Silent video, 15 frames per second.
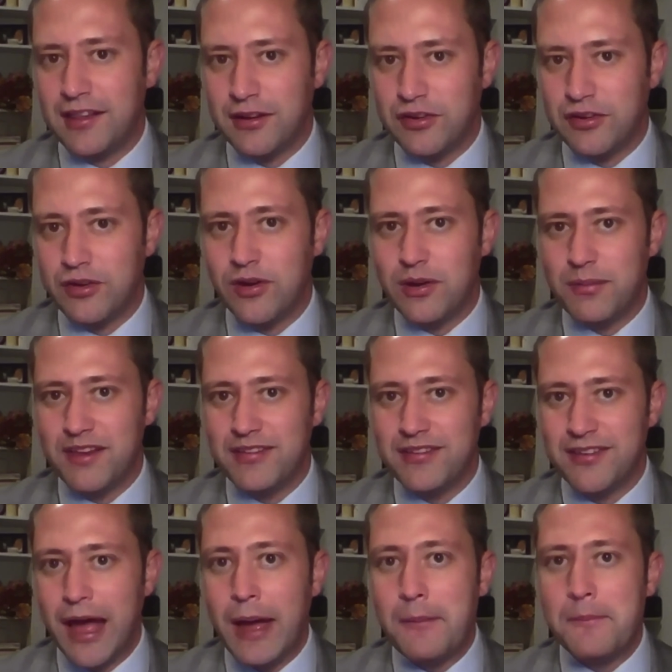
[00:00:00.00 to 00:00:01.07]
There's going to be
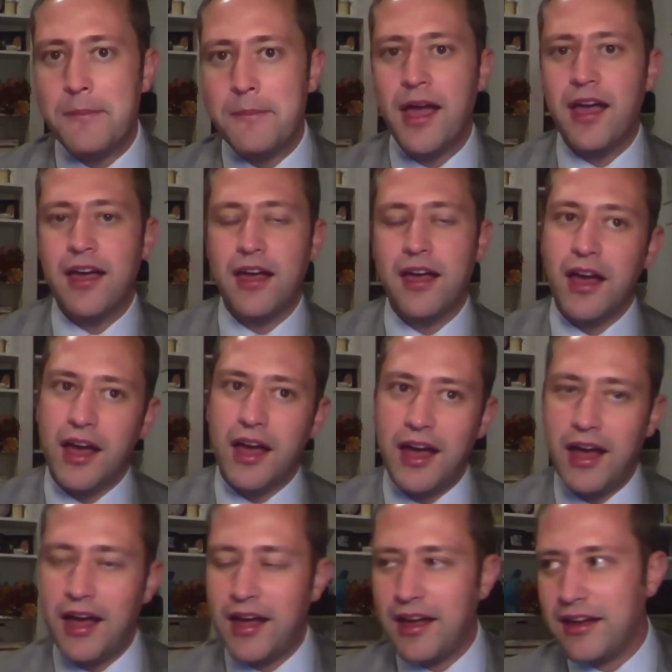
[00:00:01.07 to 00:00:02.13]
some
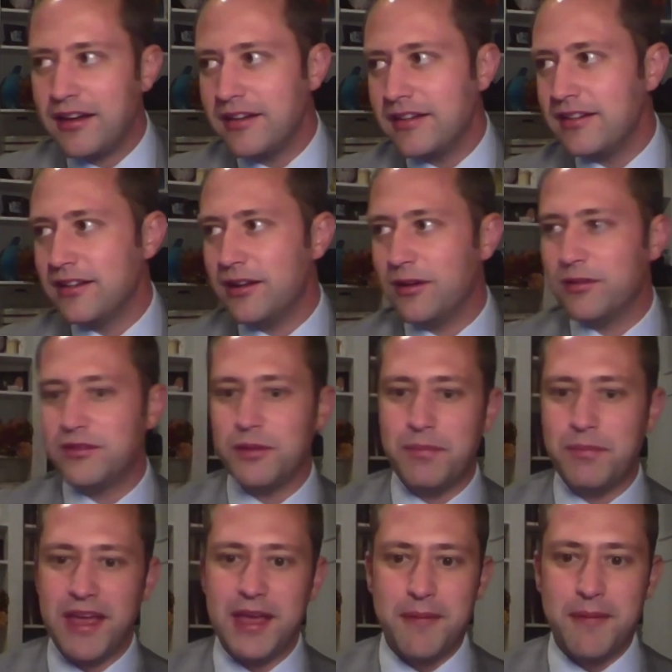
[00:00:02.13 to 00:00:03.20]

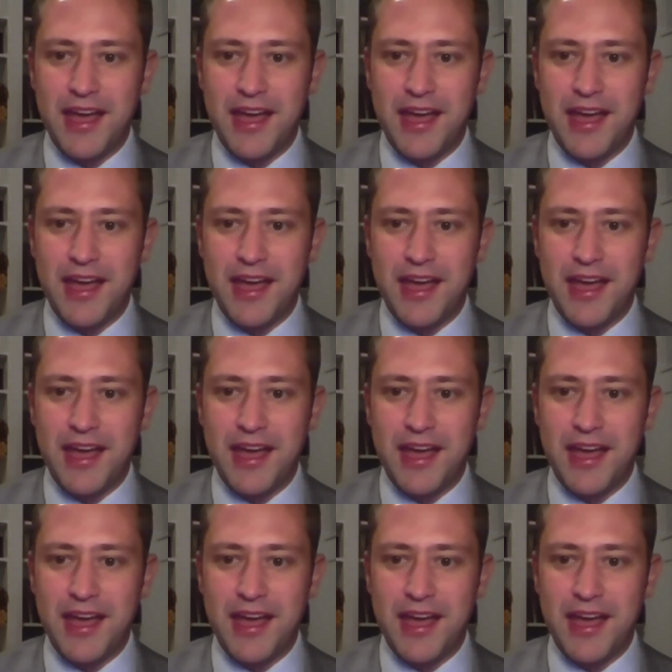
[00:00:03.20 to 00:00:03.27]
debate